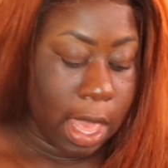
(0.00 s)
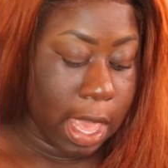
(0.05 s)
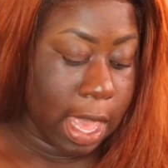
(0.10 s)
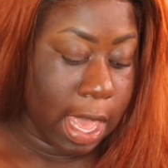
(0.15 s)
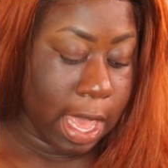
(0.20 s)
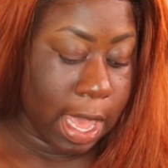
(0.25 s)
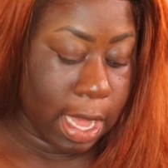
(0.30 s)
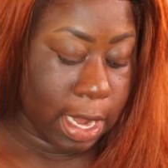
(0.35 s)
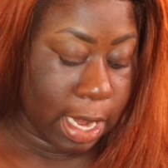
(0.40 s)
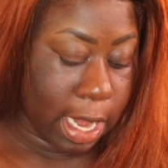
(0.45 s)

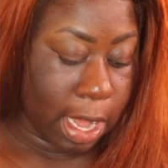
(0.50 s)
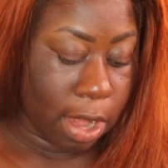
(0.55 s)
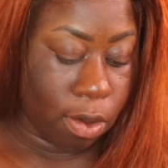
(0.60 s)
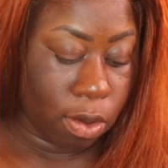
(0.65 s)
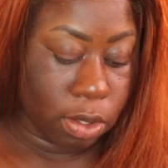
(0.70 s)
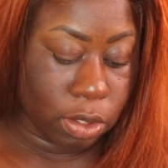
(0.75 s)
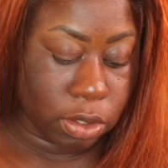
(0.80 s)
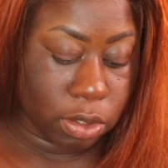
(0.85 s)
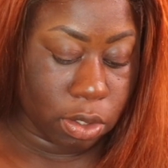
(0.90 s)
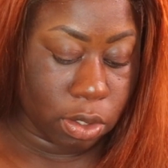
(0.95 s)
And I
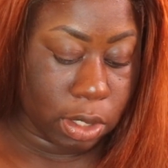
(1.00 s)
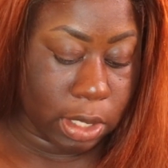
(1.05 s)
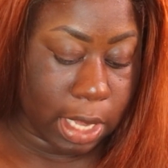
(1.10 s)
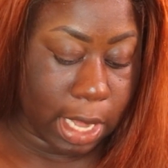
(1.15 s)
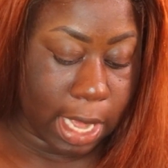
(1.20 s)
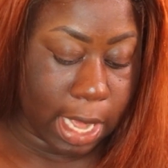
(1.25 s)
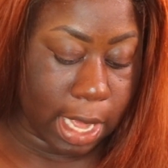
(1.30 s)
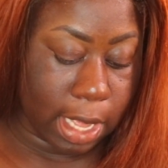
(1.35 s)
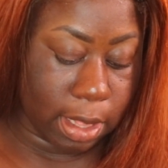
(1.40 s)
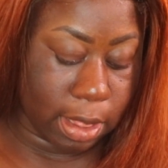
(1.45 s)
also
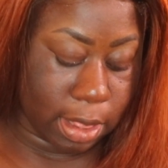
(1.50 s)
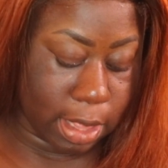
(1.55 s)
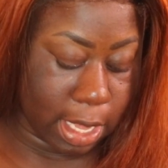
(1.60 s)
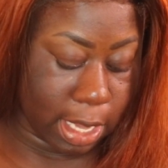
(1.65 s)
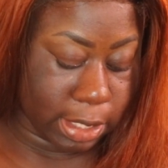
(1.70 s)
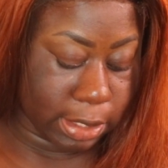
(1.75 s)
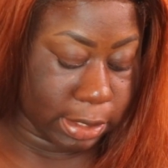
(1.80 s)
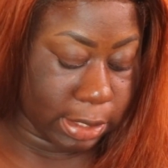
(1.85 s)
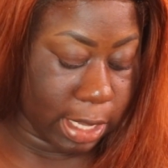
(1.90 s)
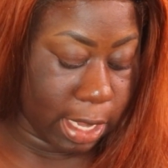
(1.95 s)
got
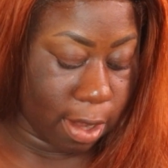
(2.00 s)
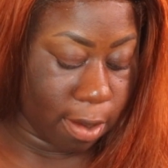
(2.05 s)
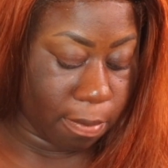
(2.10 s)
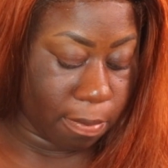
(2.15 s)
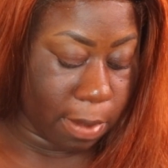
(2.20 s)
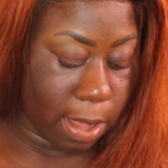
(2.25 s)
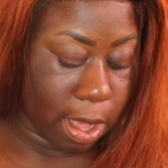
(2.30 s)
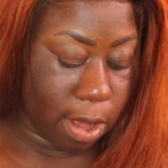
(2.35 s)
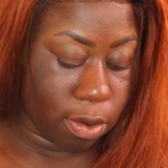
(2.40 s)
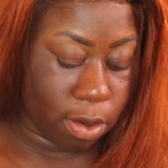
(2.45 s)
their setting
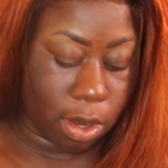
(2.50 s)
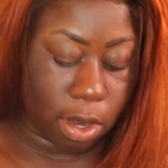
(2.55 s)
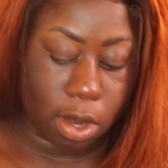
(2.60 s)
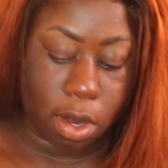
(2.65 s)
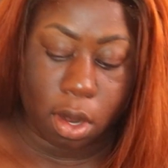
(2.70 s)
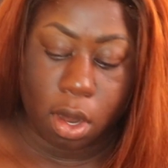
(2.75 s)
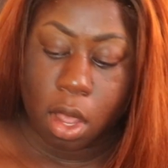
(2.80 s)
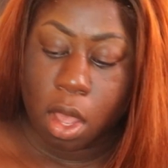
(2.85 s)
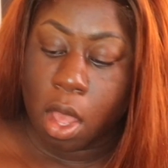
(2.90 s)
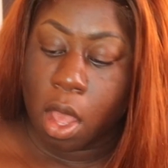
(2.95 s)

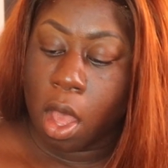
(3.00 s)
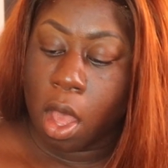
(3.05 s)
powder.